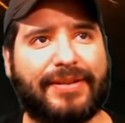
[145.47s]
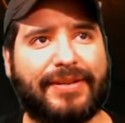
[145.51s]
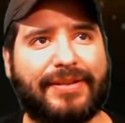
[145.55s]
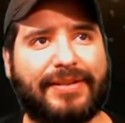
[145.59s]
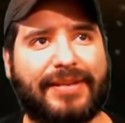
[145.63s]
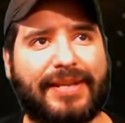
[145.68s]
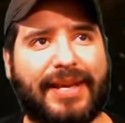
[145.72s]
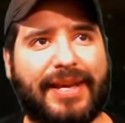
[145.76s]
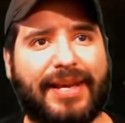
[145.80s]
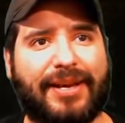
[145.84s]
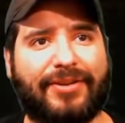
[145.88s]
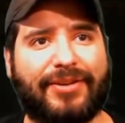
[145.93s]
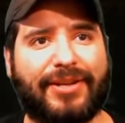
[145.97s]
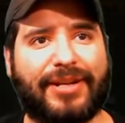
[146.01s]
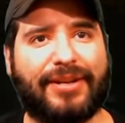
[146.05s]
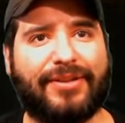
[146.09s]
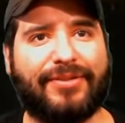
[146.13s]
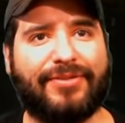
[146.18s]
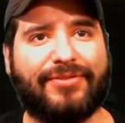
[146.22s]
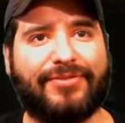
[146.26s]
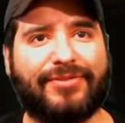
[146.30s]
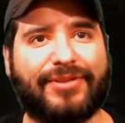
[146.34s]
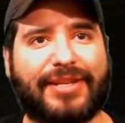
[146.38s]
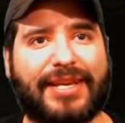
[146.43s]
the hell out
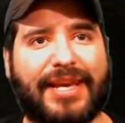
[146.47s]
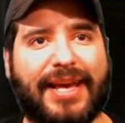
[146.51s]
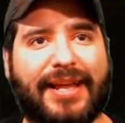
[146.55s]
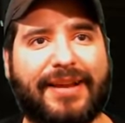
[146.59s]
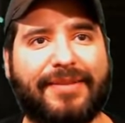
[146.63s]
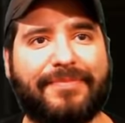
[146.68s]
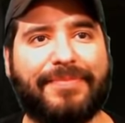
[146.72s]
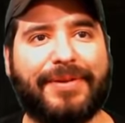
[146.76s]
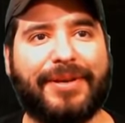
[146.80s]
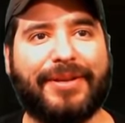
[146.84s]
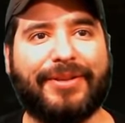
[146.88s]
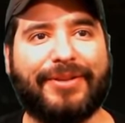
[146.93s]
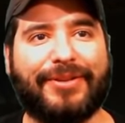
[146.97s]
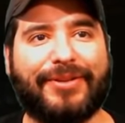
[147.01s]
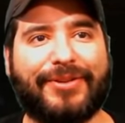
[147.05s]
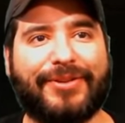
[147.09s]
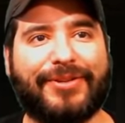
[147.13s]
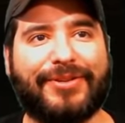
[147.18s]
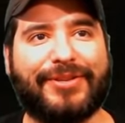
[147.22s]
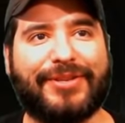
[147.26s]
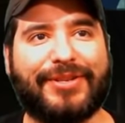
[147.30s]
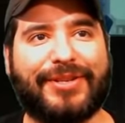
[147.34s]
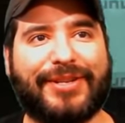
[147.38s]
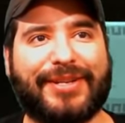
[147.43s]
of those
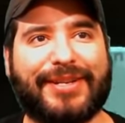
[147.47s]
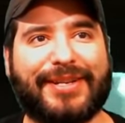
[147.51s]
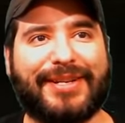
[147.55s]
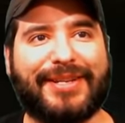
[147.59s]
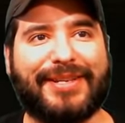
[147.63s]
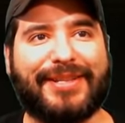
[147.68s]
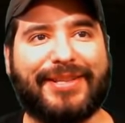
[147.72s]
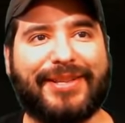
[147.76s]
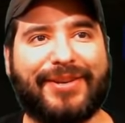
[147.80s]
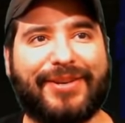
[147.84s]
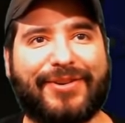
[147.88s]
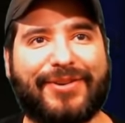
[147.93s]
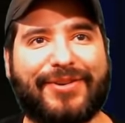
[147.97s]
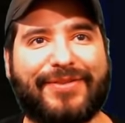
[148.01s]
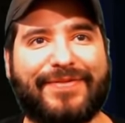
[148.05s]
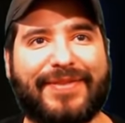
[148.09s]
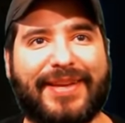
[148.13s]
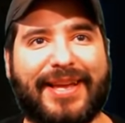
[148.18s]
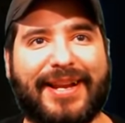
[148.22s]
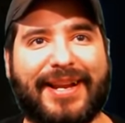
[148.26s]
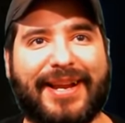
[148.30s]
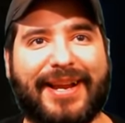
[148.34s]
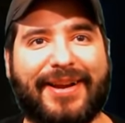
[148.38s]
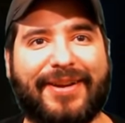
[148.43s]
caterpillars that are in
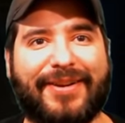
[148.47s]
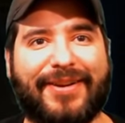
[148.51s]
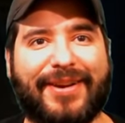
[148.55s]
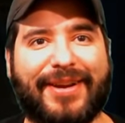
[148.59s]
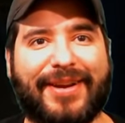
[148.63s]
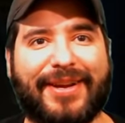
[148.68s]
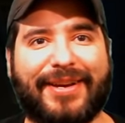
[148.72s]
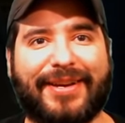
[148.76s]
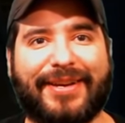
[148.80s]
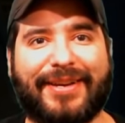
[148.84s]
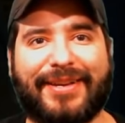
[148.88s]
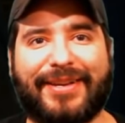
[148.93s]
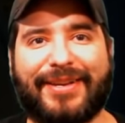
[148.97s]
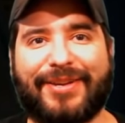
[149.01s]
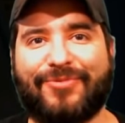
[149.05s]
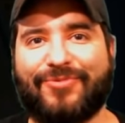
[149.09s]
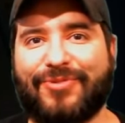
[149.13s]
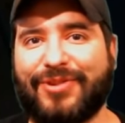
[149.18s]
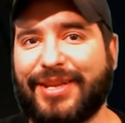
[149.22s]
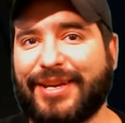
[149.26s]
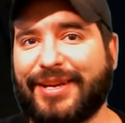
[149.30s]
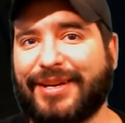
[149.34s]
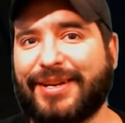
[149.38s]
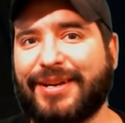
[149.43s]
that area
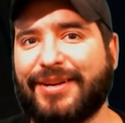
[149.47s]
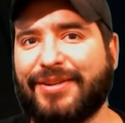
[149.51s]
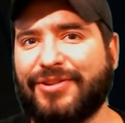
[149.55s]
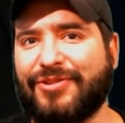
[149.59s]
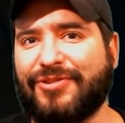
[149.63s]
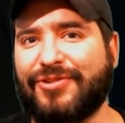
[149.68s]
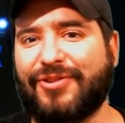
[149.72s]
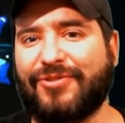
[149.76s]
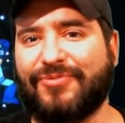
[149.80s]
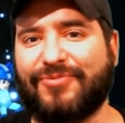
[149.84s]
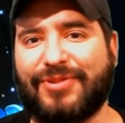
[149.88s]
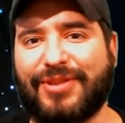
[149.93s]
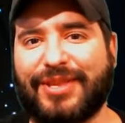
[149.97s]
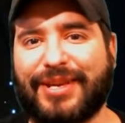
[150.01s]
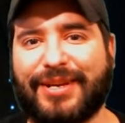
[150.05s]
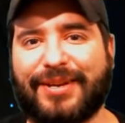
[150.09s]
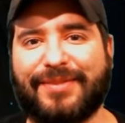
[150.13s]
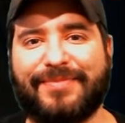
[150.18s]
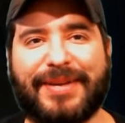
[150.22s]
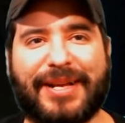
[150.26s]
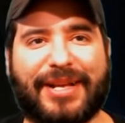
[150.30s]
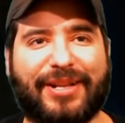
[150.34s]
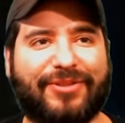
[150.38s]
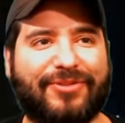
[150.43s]
where they cut, you know, where they
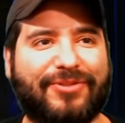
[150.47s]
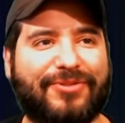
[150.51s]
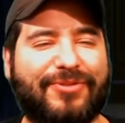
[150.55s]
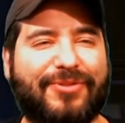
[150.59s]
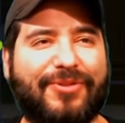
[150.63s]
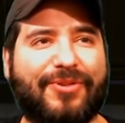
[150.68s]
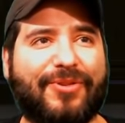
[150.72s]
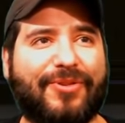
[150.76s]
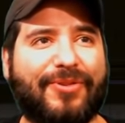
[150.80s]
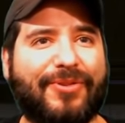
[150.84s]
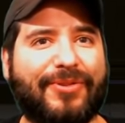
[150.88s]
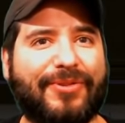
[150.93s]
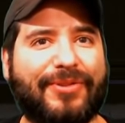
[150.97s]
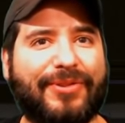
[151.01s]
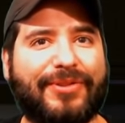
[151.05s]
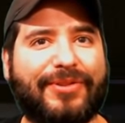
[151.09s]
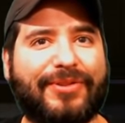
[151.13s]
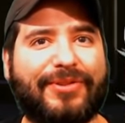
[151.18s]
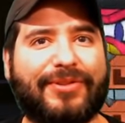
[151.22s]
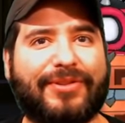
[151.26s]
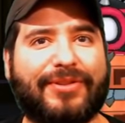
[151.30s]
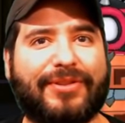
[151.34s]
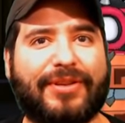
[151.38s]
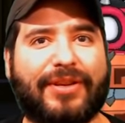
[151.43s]
come out of a little hole.
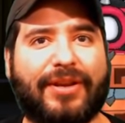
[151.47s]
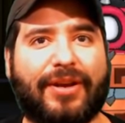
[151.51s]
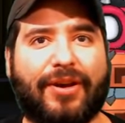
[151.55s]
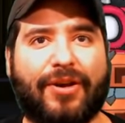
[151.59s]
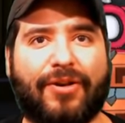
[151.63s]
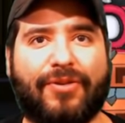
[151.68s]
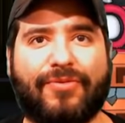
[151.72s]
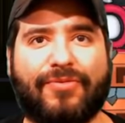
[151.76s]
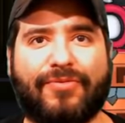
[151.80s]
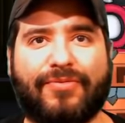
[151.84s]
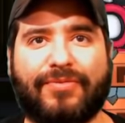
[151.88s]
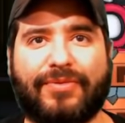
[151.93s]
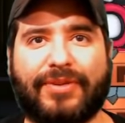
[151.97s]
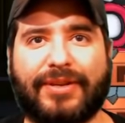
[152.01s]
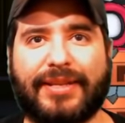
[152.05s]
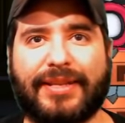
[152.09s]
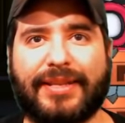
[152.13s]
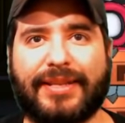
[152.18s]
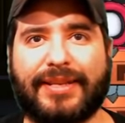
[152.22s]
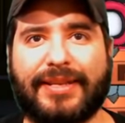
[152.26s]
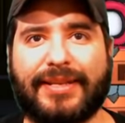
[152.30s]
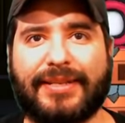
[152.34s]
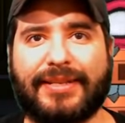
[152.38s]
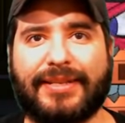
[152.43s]
Oh, look at
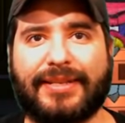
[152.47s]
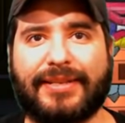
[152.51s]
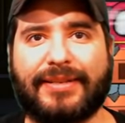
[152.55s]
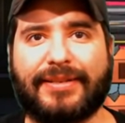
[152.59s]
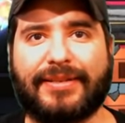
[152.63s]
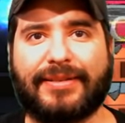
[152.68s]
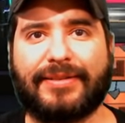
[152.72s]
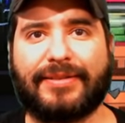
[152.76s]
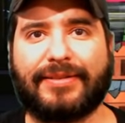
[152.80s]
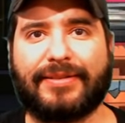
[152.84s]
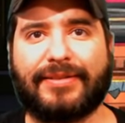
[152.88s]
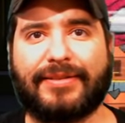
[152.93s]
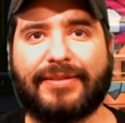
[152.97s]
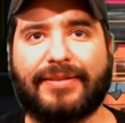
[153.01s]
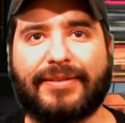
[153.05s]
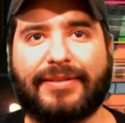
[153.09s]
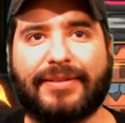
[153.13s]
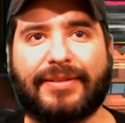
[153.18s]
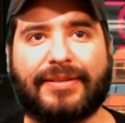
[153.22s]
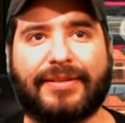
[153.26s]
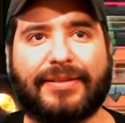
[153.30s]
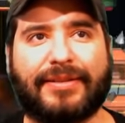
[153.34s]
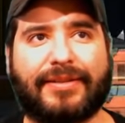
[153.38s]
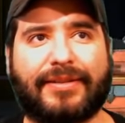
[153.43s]
this.
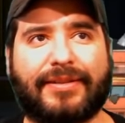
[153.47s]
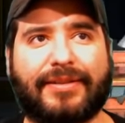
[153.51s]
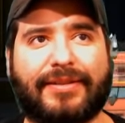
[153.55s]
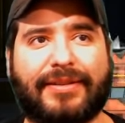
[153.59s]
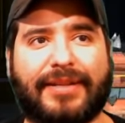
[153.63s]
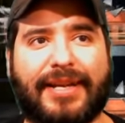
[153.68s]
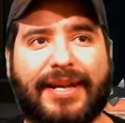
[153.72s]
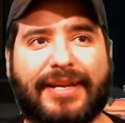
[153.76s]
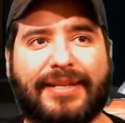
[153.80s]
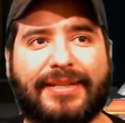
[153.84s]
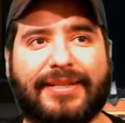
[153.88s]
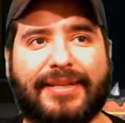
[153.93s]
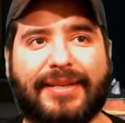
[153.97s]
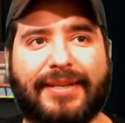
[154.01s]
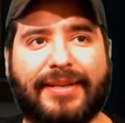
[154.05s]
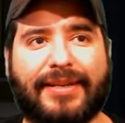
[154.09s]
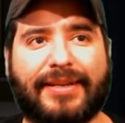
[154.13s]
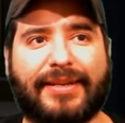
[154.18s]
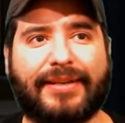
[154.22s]
Classic.